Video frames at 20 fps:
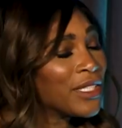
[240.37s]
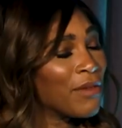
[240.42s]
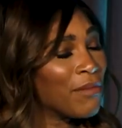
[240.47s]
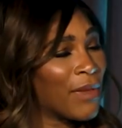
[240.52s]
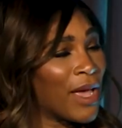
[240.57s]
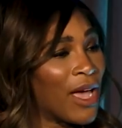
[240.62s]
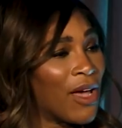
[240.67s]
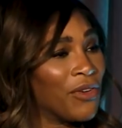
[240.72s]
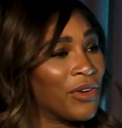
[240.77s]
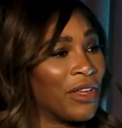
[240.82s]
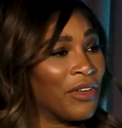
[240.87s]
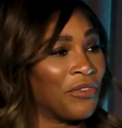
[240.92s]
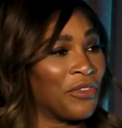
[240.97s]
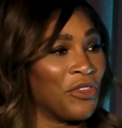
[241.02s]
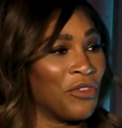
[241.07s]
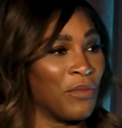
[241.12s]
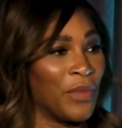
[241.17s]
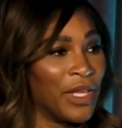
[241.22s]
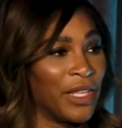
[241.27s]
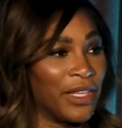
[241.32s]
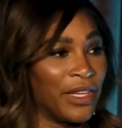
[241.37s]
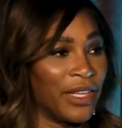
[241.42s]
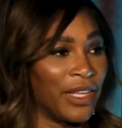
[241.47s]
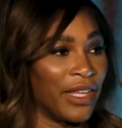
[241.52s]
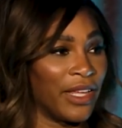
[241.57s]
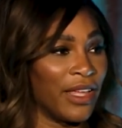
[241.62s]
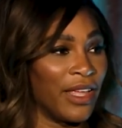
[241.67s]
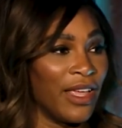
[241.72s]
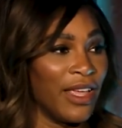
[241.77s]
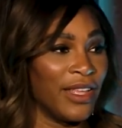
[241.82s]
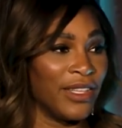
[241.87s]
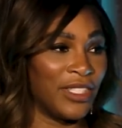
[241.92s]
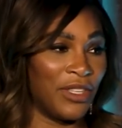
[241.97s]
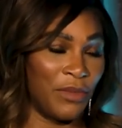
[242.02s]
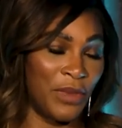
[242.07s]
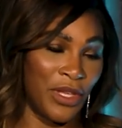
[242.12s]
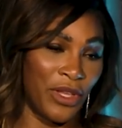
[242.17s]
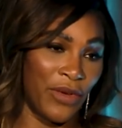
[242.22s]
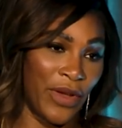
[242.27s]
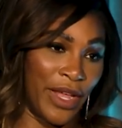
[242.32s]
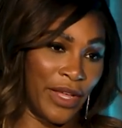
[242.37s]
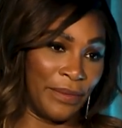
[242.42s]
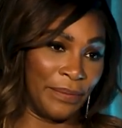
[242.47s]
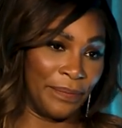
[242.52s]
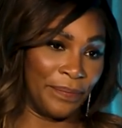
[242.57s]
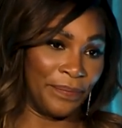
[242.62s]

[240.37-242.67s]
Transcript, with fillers: amount of humility to be great.